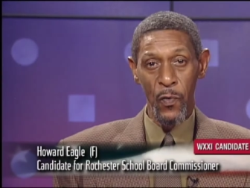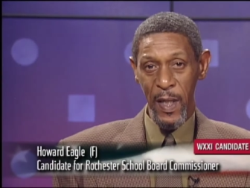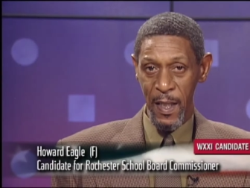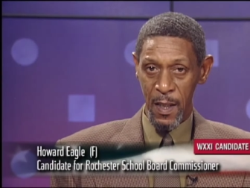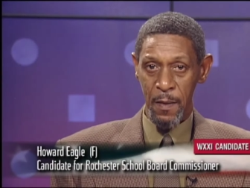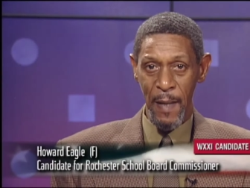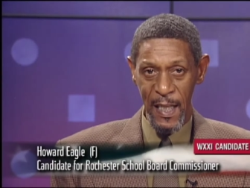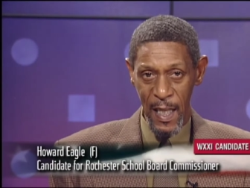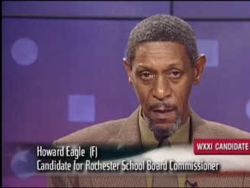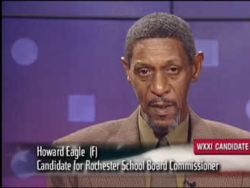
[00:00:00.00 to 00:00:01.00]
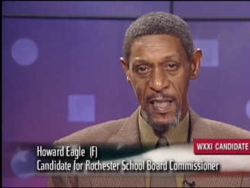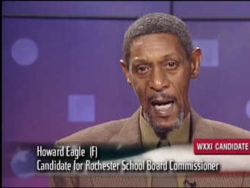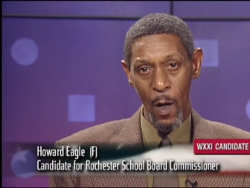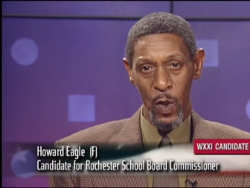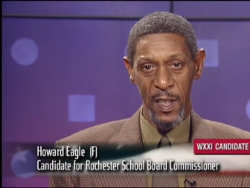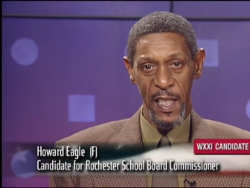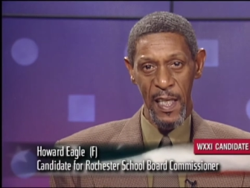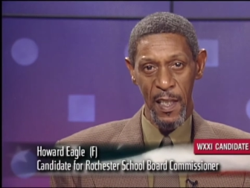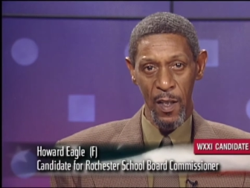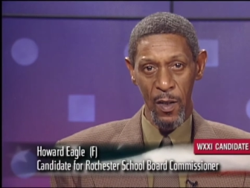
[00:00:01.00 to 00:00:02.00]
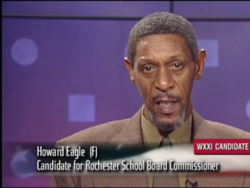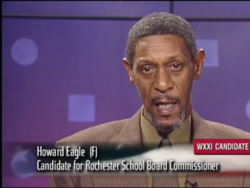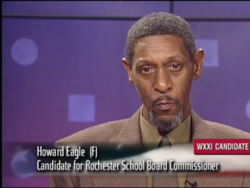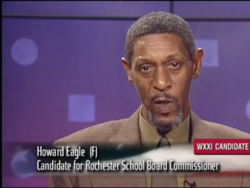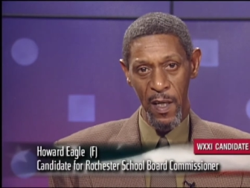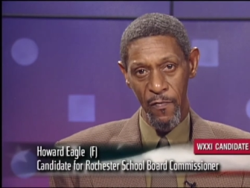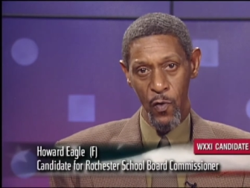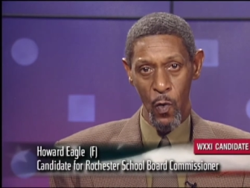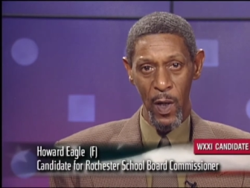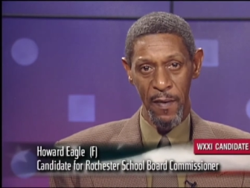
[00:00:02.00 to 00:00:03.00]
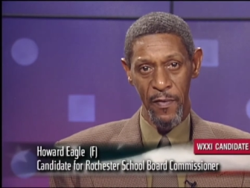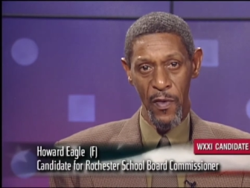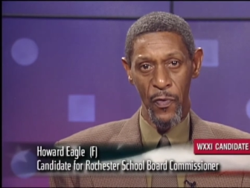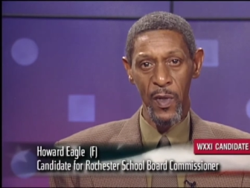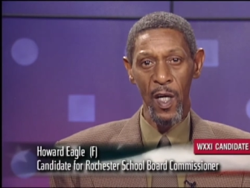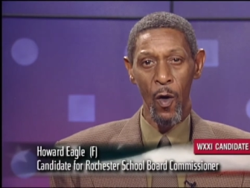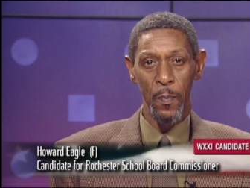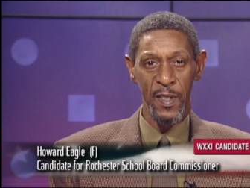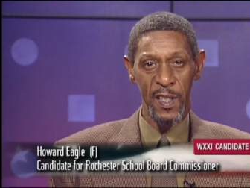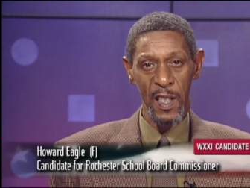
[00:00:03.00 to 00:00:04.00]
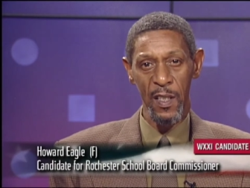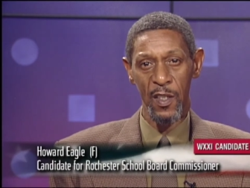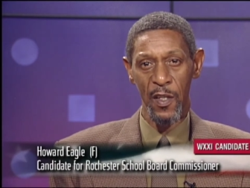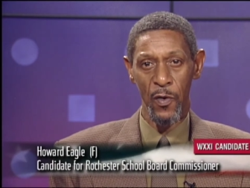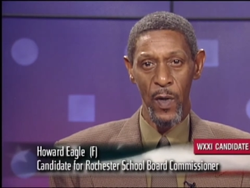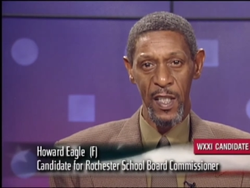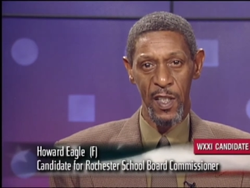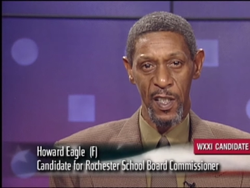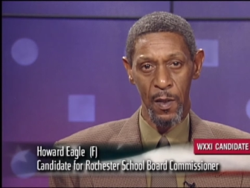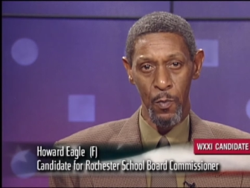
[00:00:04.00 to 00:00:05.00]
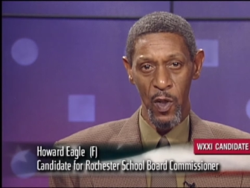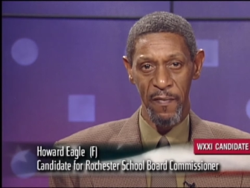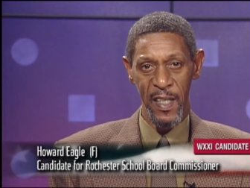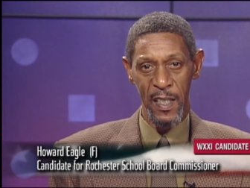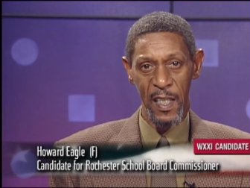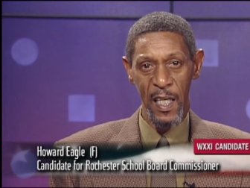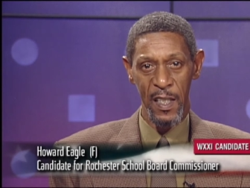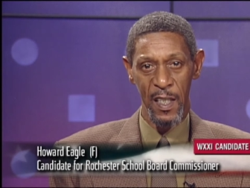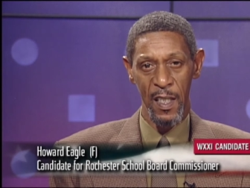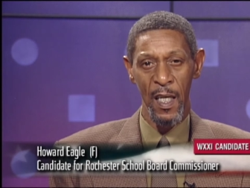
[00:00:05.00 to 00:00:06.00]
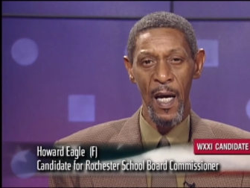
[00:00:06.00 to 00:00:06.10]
Greetings, my name is Howard J. Eagle, and I'm running for one of the three open seats on the Rochester Board of Education.